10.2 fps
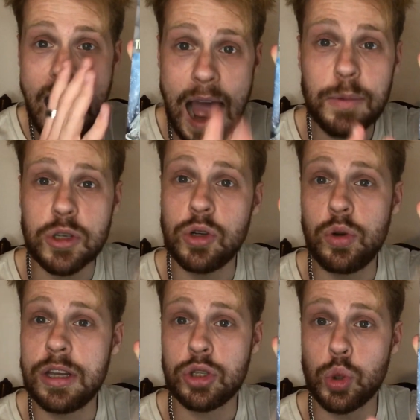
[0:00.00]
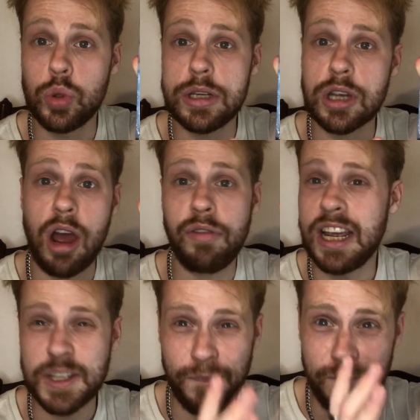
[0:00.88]
Absolutely adore this cover.
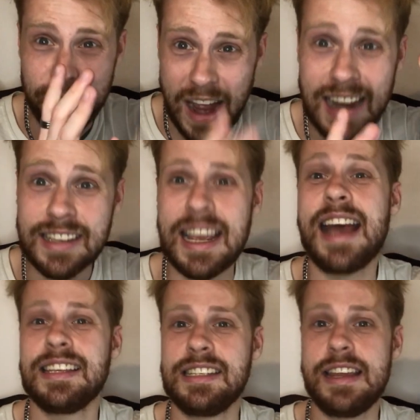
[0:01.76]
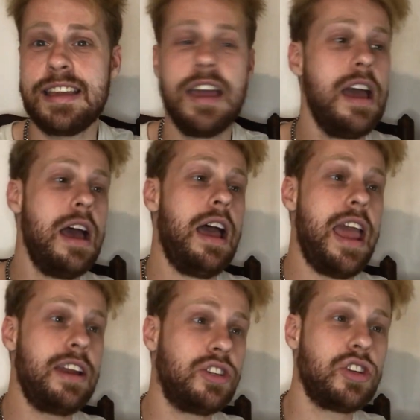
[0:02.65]
It's fantastic.
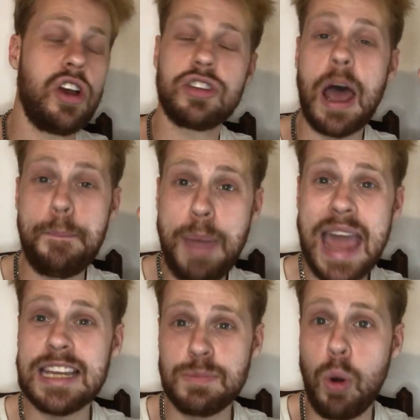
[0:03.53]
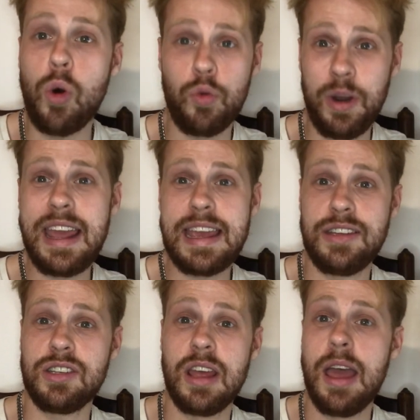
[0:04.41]
It's just a piss poor
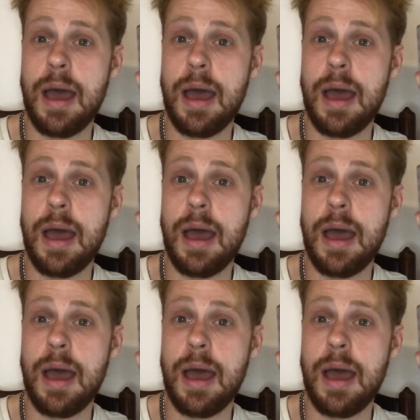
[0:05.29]
release.